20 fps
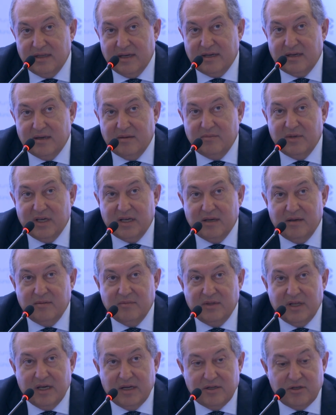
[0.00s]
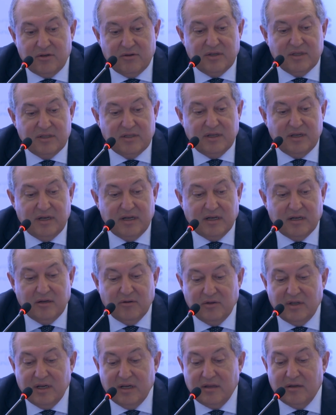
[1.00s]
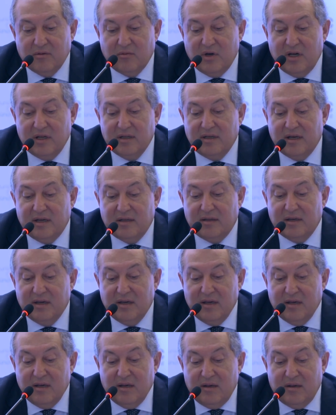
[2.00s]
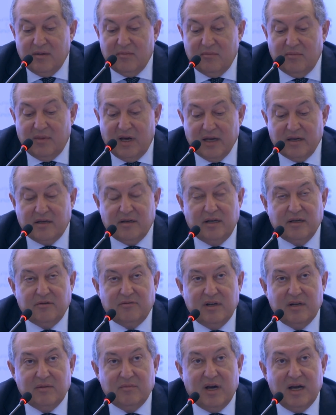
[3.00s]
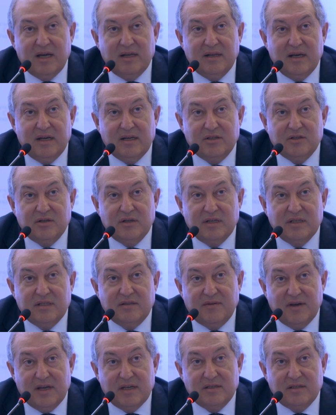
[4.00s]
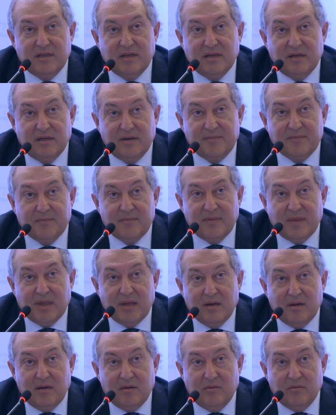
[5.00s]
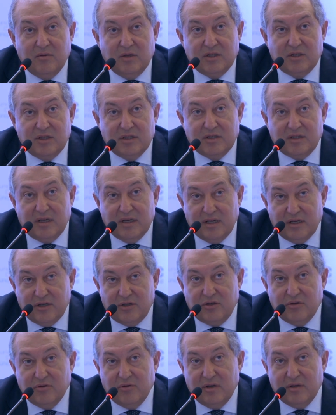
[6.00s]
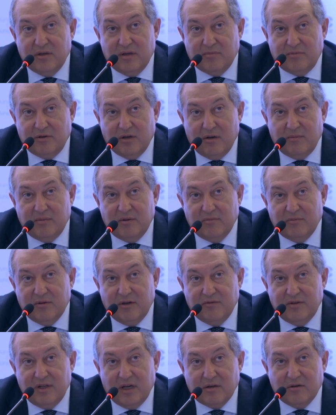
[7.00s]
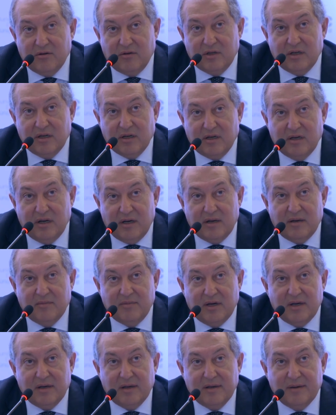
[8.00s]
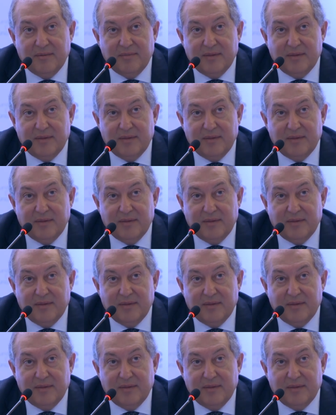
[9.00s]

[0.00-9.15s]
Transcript: They can become dangerous, including the one that my country and my nation is facing, which is the issue of the problem of Nagorno-Karabakh.